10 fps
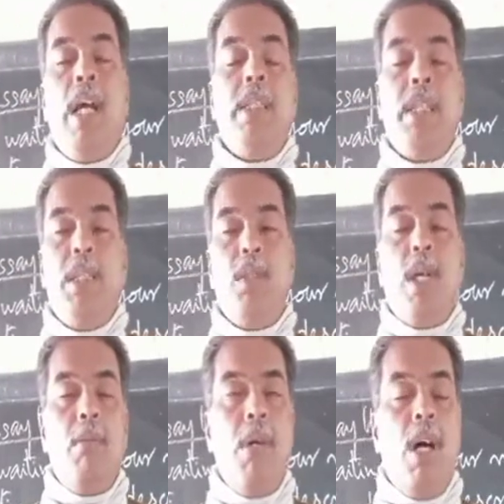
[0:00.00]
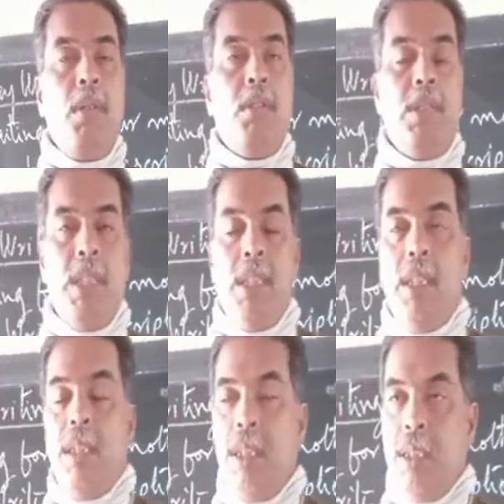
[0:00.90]
And then you come out of
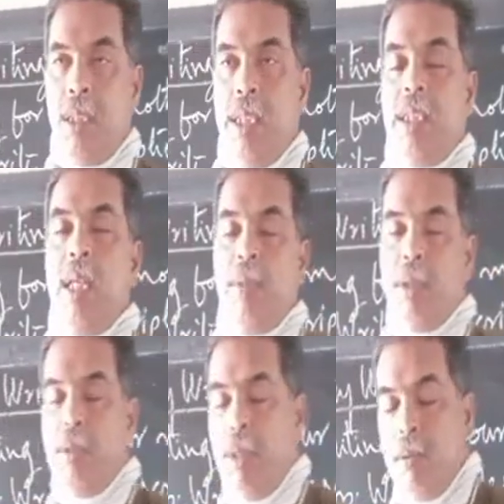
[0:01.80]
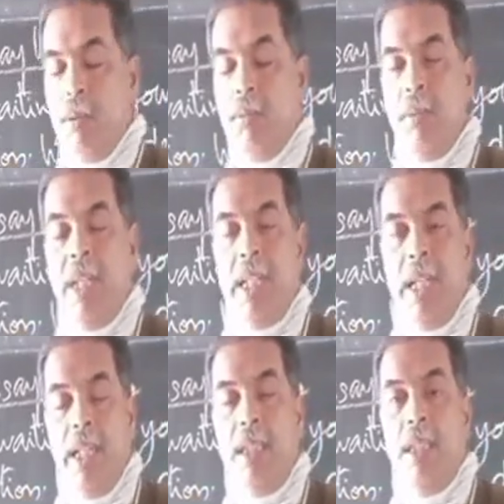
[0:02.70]
the station into the main
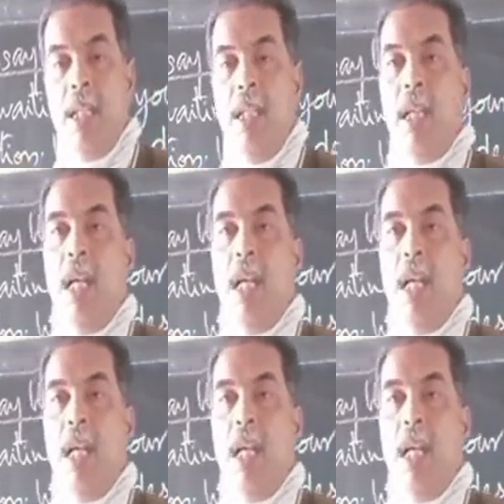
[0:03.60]
gate,